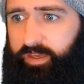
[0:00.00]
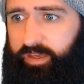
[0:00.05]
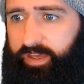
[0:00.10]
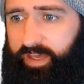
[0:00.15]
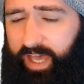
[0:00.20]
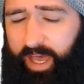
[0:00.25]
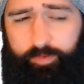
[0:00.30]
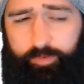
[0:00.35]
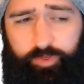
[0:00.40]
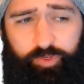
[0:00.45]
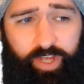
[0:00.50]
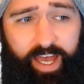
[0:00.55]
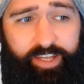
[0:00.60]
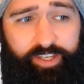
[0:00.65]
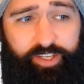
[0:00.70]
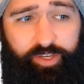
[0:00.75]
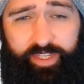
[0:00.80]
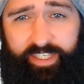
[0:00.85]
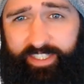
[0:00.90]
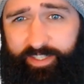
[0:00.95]
I'm trying to
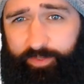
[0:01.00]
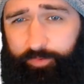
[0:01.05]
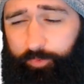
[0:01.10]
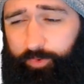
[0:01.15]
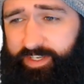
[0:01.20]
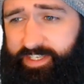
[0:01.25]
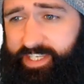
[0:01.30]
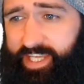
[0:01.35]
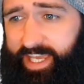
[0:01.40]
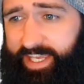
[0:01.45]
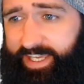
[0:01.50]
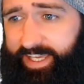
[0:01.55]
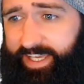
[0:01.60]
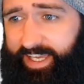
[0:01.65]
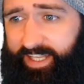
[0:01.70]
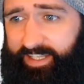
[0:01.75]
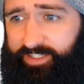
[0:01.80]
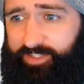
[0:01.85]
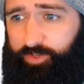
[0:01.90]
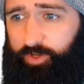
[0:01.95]
do this in one take
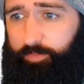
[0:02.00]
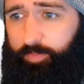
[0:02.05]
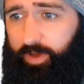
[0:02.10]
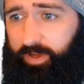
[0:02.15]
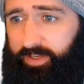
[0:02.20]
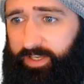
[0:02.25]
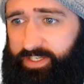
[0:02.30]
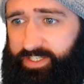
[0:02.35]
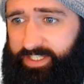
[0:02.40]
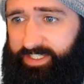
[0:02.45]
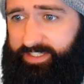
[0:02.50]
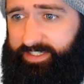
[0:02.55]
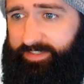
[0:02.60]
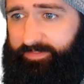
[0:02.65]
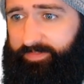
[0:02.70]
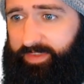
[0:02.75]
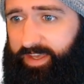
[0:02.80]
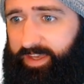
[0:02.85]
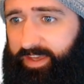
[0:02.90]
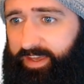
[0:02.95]
again, so apologies.
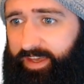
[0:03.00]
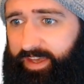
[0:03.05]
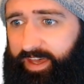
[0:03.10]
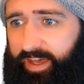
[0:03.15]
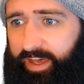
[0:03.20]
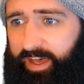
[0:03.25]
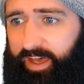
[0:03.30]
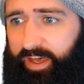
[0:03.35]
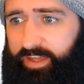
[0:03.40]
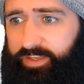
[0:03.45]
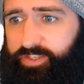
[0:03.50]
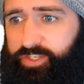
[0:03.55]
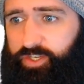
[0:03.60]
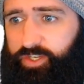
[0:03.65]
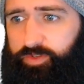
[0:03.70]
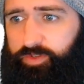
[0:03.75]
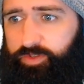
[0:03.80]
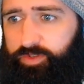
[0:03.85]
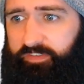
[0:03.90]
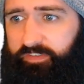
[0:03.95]

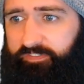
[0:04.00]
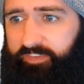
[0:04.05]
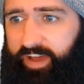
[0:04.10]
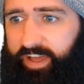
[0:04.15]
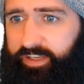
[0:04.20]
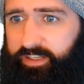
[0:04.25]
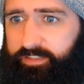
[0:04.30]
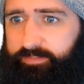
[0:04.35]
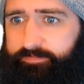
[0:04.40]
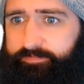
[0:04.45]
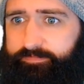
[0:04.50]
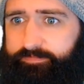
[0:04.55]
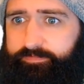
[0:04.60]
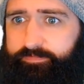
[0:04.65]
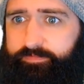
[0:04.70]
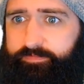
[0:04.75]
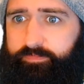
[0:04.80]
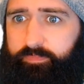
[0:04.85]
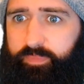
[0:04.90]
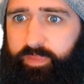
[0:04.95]
Choose the file.
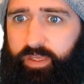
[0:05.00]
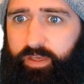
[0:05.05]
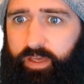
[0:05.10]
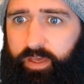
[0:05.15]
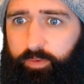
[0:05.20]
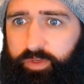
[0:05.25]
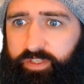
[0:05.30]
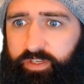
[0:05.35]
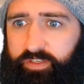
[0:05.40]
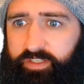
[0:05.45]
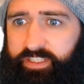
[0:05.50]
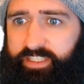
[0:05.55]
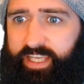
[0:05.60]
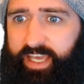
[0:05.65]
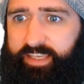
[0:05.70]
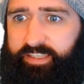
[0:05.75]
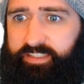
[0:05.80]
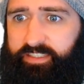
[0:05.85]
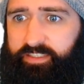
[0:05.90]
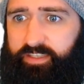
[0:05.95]
It was on
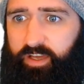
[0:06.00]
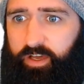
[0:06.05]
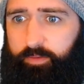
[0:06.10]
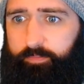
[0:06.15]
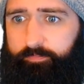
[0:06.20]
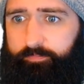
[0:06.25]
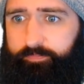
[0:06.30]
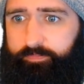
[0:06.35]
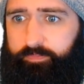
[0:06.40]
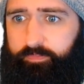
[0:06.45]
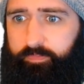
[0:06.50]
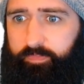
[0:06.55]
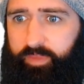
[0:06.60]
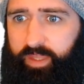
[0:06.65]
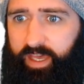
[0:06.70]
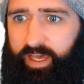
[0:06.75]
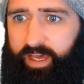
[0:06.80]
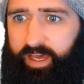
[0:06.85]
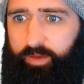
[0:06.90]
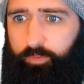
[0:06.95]
desktop.
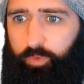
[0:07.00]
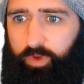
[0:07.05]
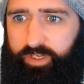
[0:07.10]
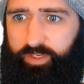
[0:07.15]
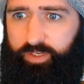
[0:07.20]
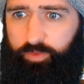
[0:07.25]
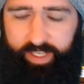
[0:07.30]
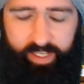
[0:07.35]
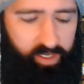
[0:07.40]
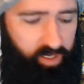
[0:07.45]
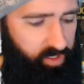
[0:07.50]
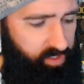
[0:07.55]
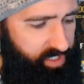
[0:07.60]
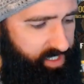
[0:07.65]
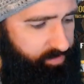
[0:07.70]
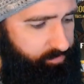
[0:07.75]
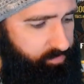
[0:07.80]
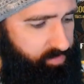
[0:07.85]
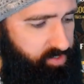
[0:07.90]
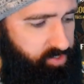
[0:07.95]
And what do we call
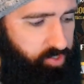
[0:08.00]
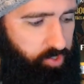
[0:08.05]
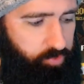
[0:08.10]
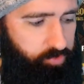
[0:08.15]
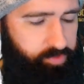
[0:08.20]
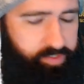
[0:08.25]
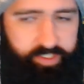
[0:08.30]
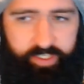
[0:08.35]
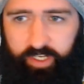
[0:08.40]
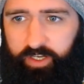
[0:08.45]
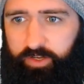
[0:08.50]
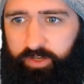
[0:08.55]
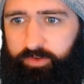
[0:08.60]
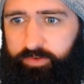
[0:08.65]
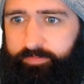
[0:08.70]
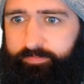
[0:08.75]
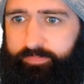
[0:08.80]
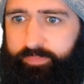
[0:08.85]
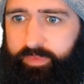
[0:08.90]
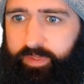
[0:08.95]
it? Tourist
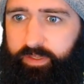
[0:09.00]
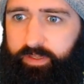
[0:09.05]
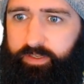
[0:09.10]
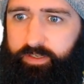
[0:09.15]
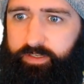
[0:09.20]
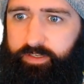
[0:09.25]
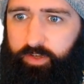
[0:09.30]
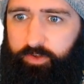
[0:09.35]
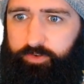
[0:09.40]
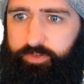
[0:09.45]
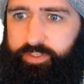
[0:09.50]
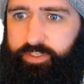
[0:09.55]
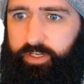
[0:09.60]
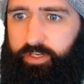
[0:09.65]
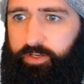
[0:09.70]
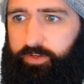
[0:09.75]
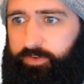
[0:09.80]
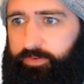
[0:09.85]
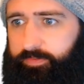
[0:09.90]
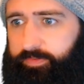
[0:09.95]
alert. Tourist
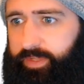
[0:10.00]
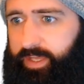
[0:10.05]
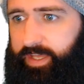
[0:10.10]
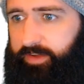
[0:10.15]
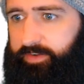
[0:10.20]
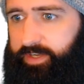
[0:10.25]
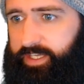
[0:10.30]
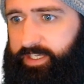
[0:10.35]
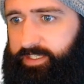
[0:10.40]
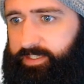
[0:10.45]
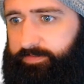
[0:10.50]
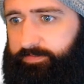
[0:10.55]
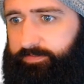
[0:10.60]
alert. There it is.